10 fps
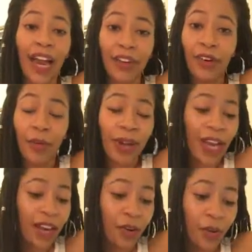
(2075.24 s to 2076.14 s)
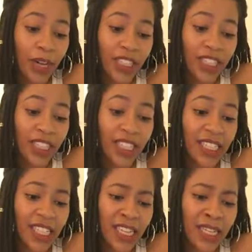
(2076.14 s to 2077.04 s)
I don't know what kind of question
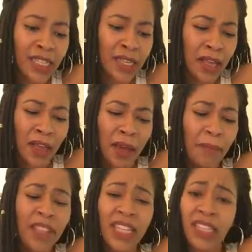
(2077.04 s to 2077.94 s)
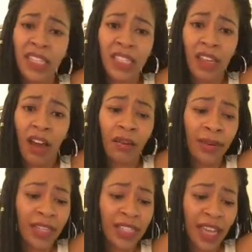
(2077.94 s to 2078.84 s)
this is, but this just
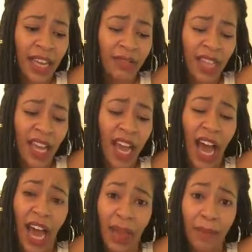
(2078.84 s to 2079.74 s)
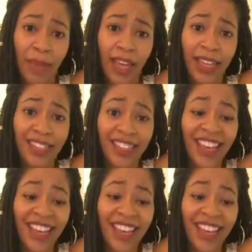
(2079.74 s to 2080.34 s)
already sounds like a hot mess.